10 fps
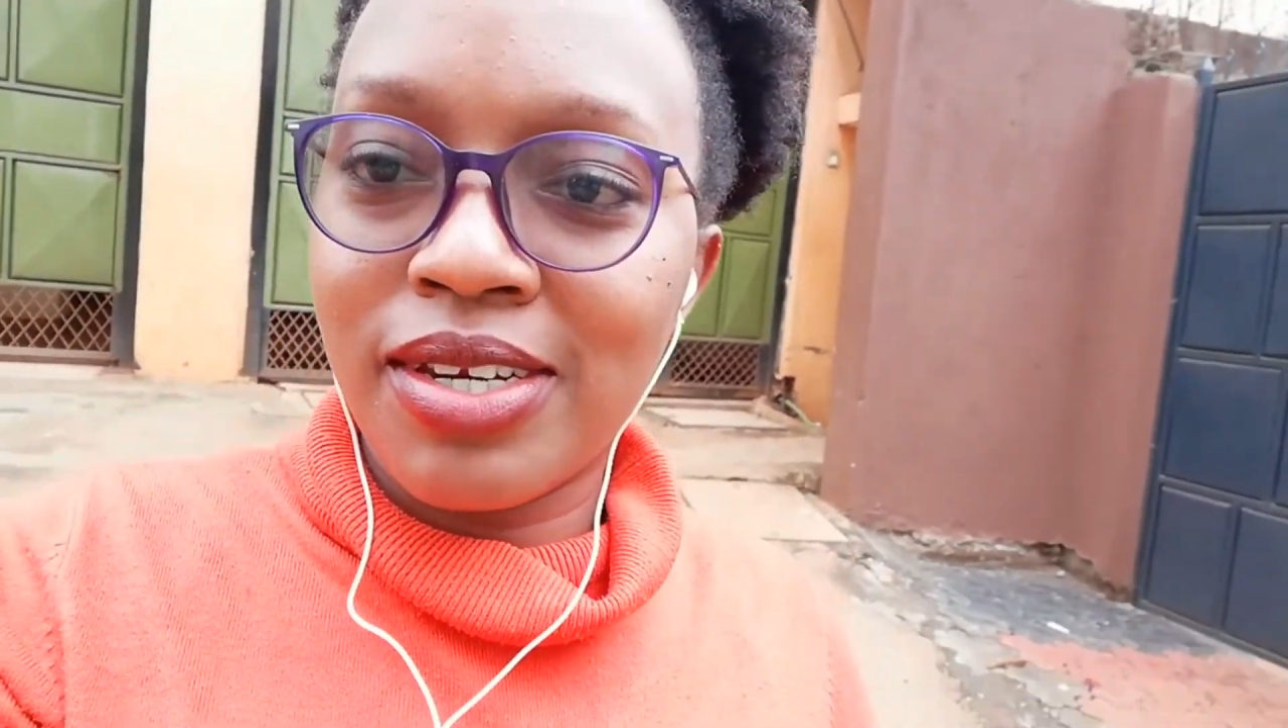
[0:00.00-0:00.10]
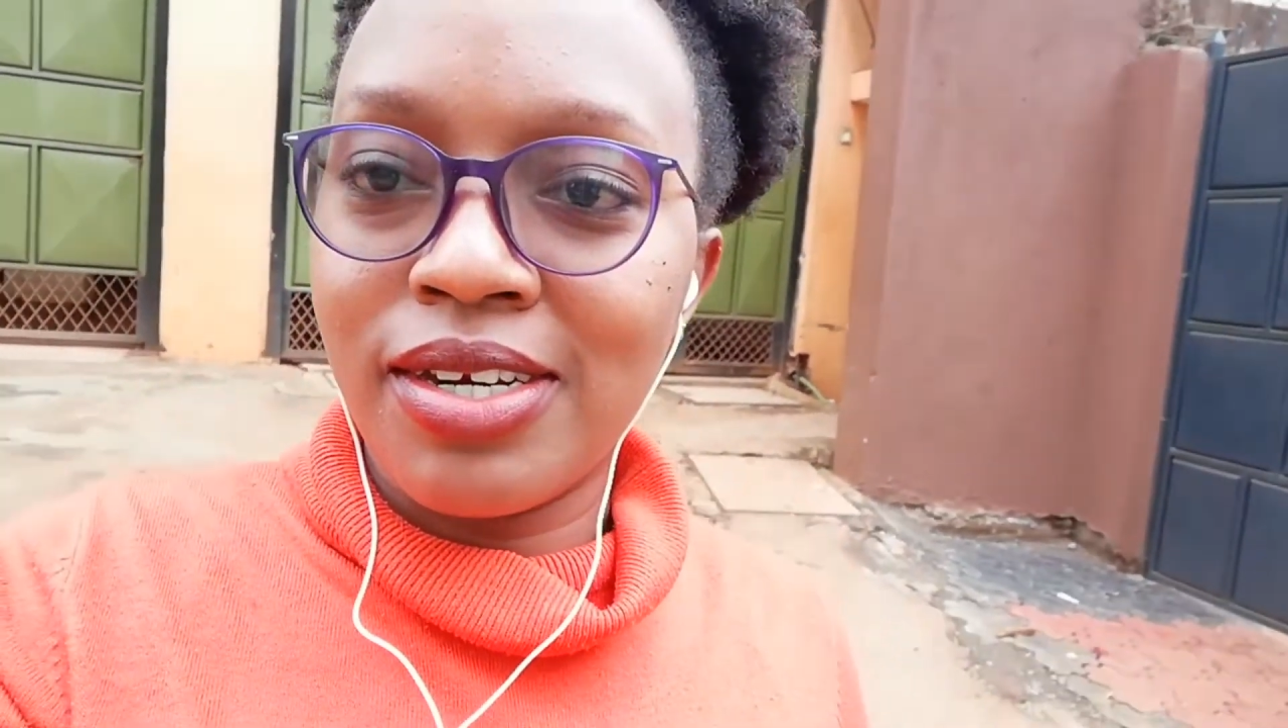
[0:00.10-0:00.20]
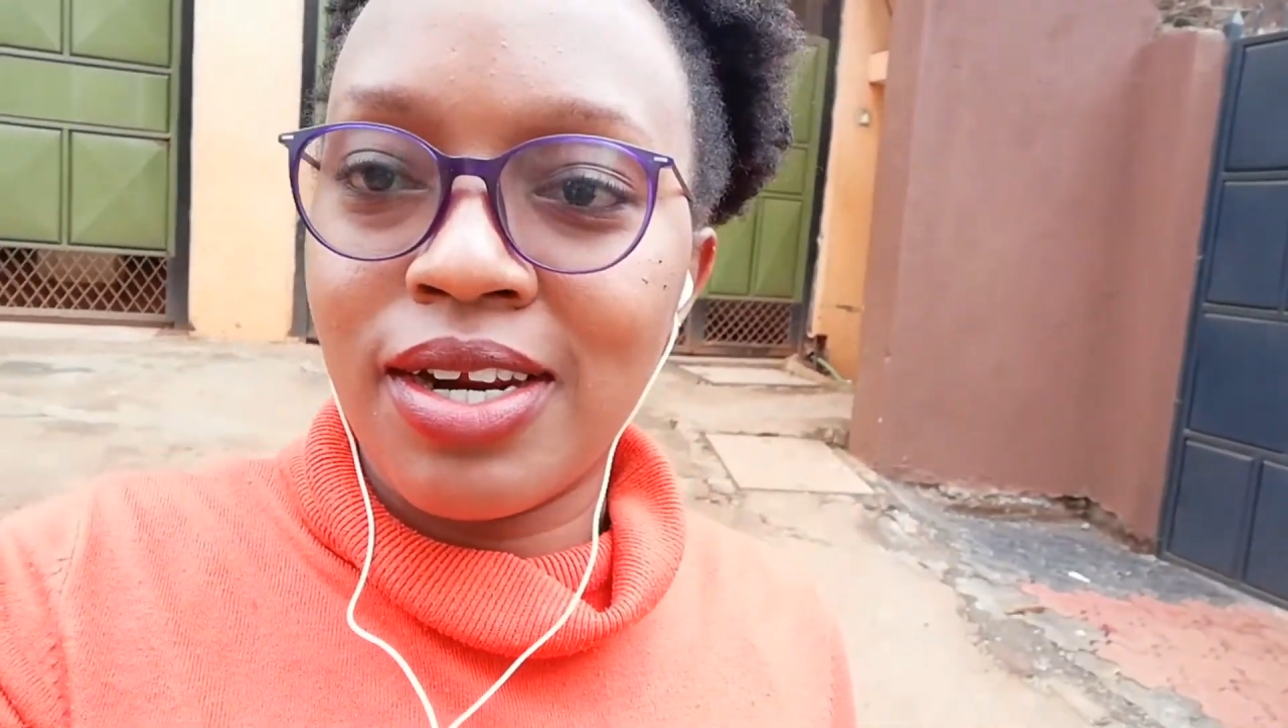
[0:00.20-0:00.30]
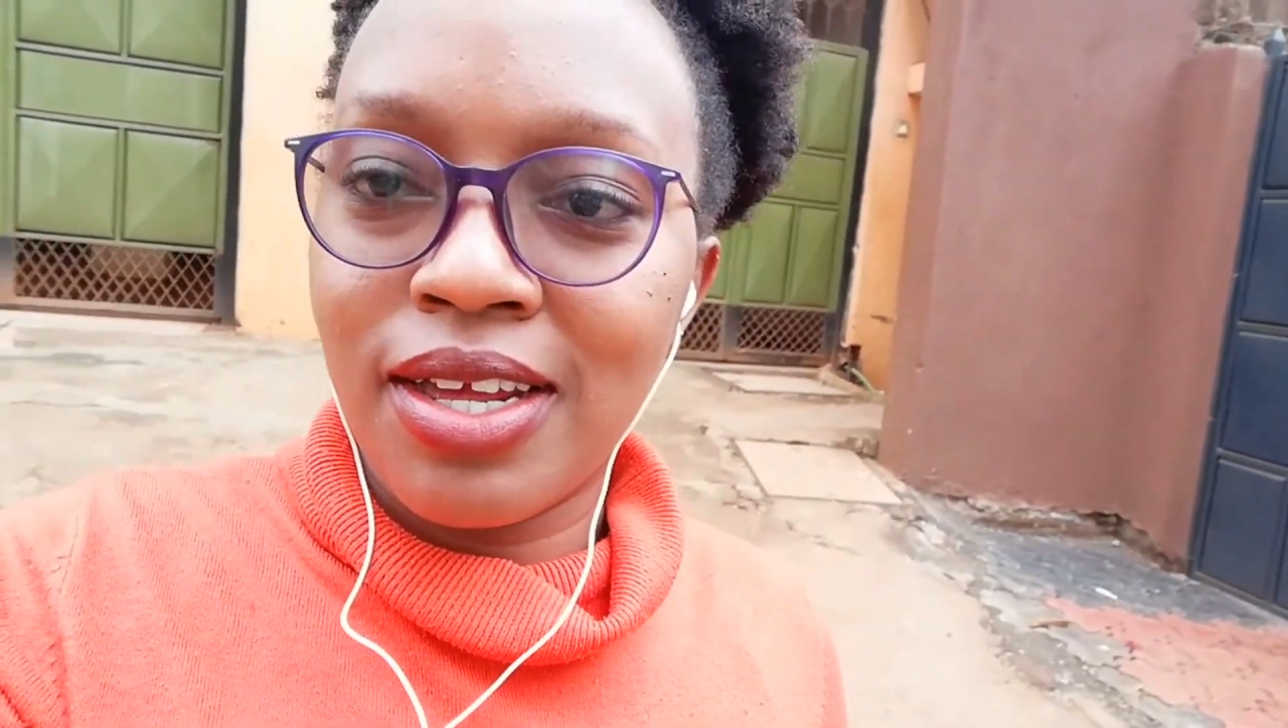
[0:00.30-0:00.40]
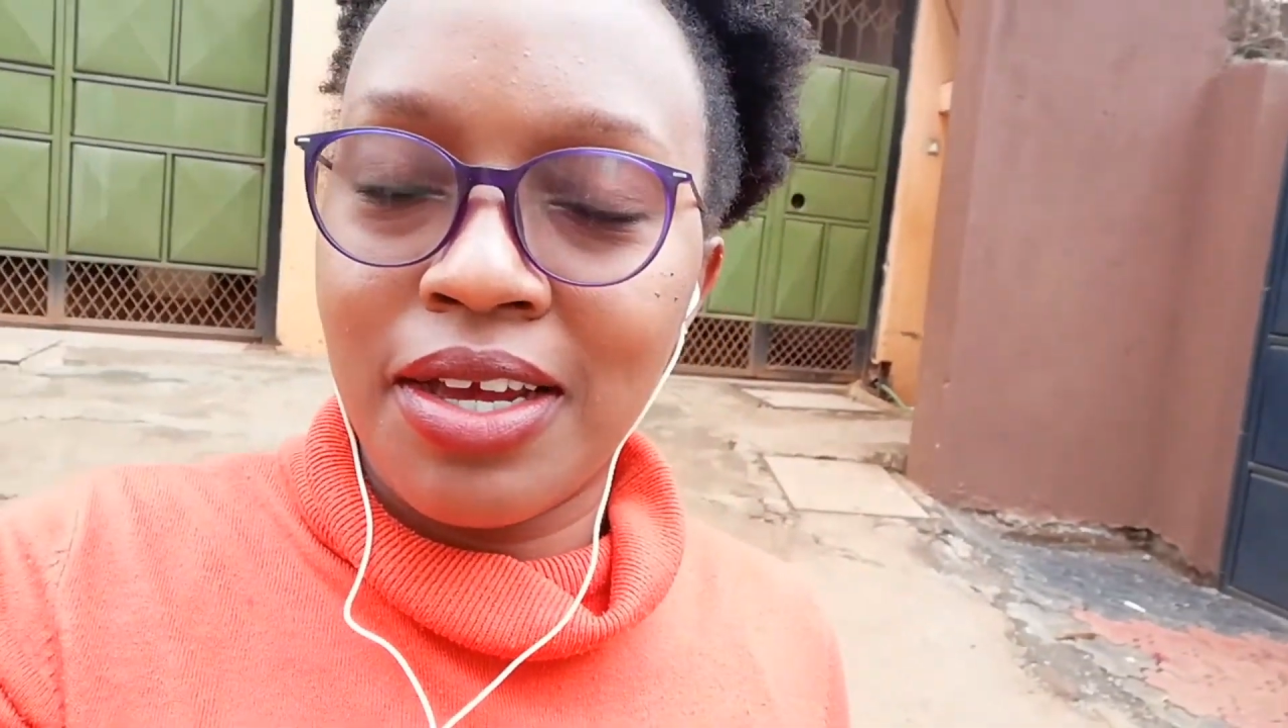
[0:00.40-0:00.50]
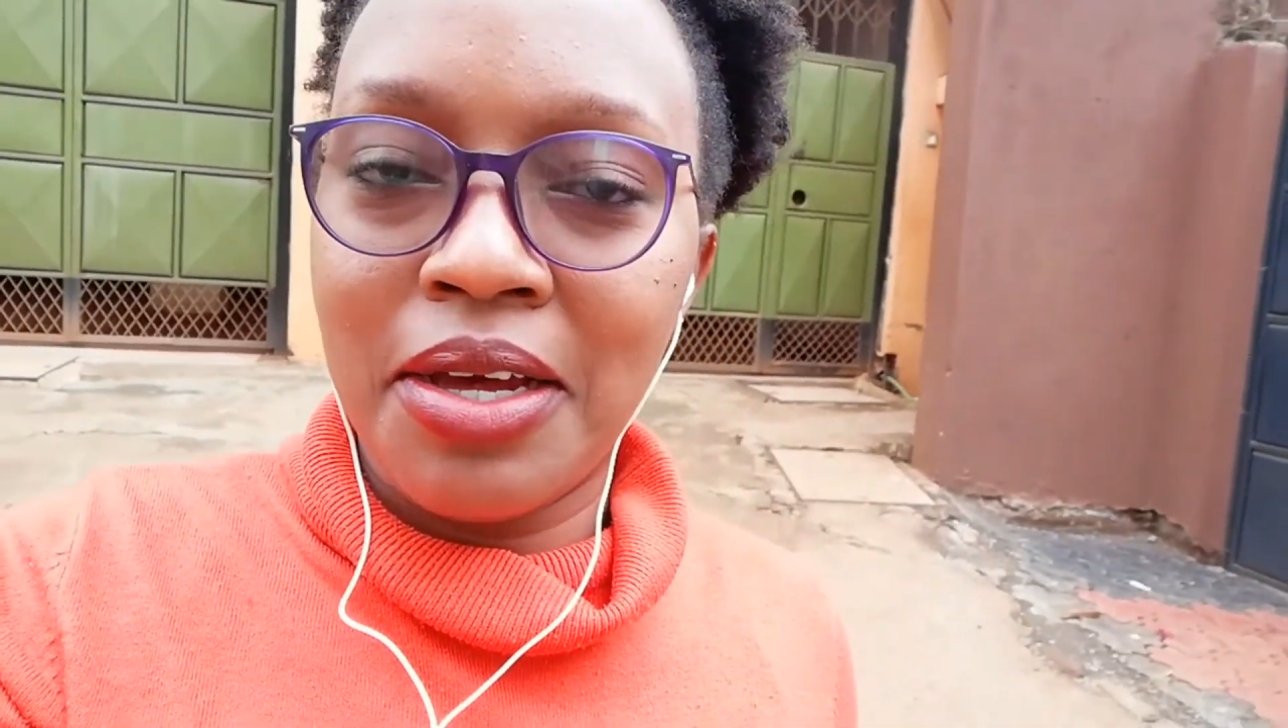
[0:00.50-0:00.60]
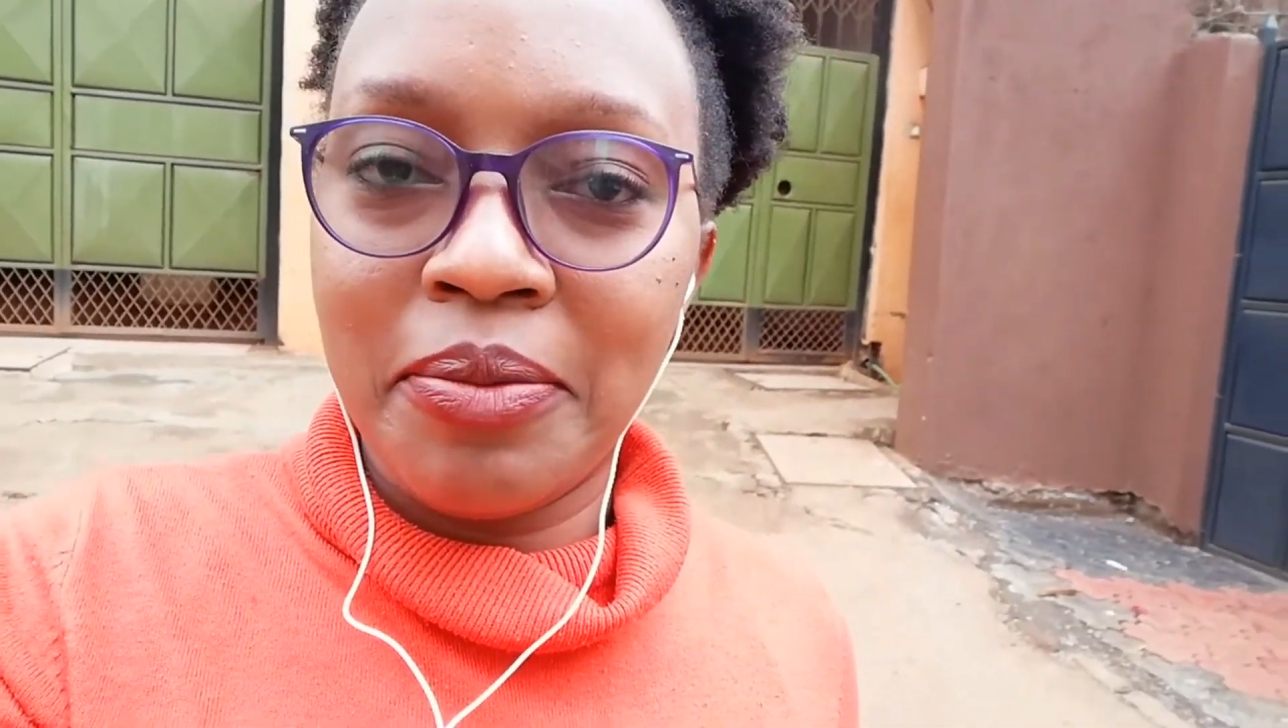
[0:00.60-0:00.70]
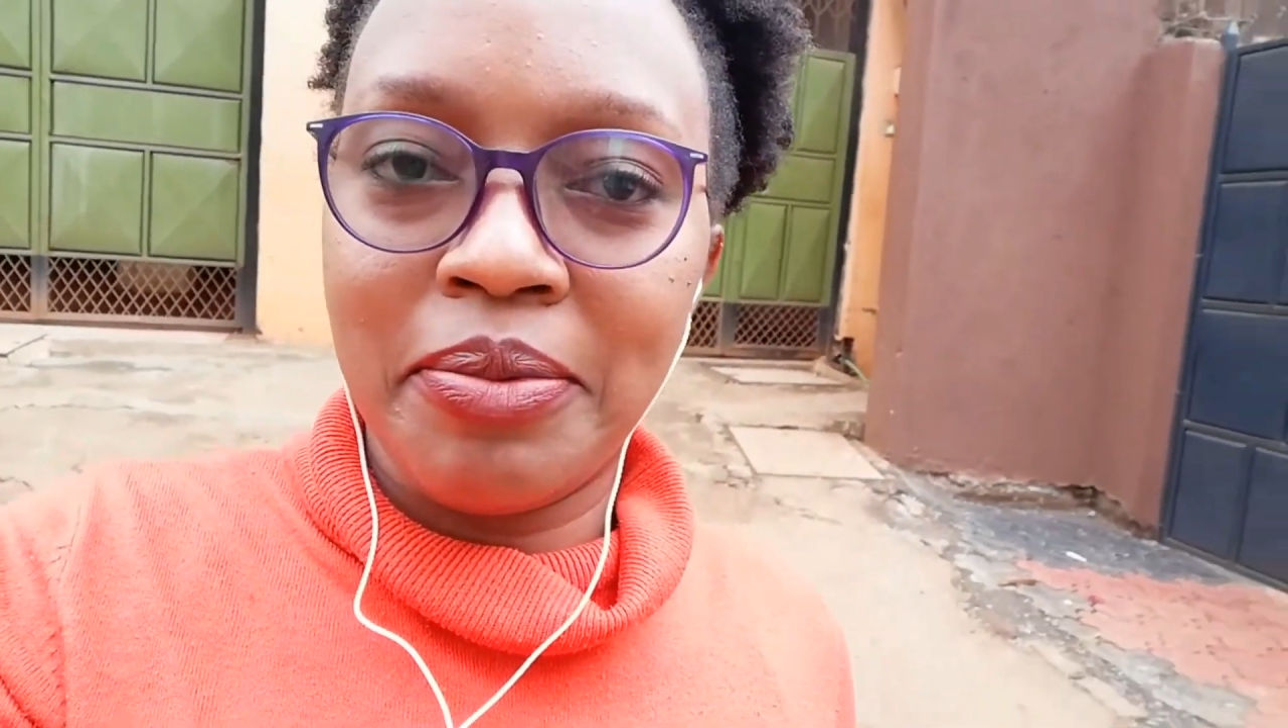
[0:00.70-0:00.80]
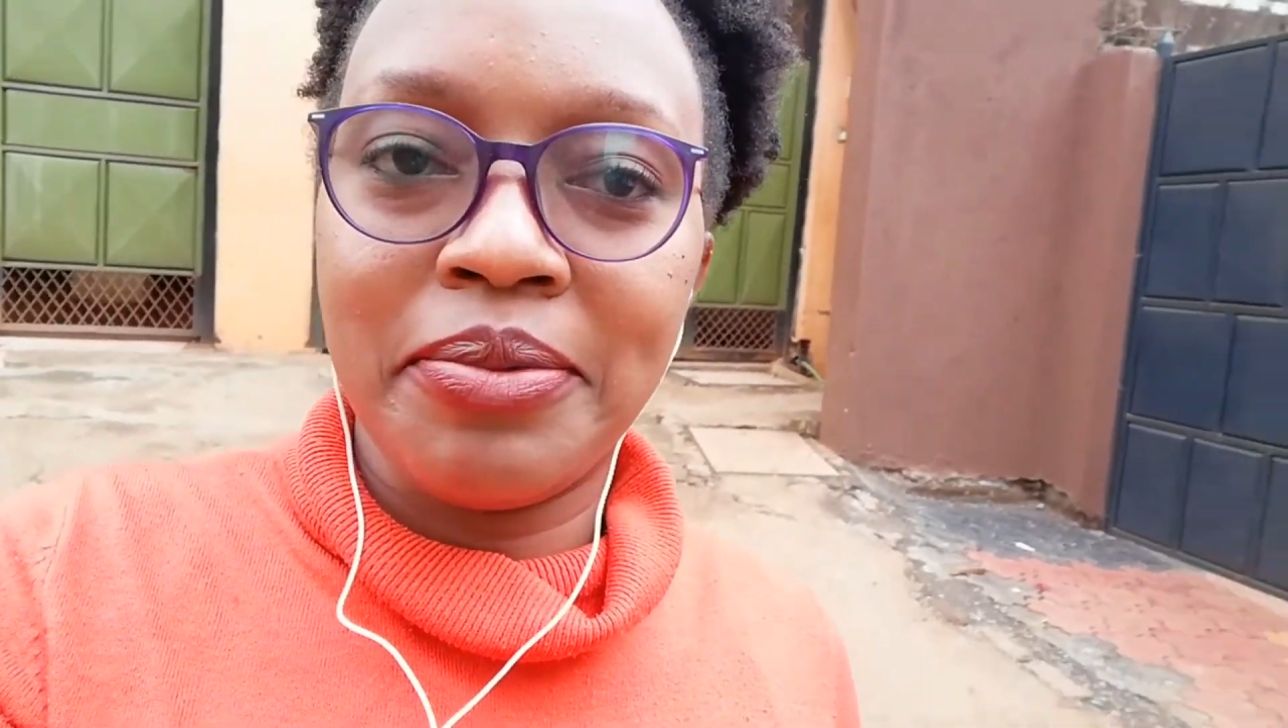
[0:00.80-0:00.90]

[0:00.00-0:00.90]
drying up.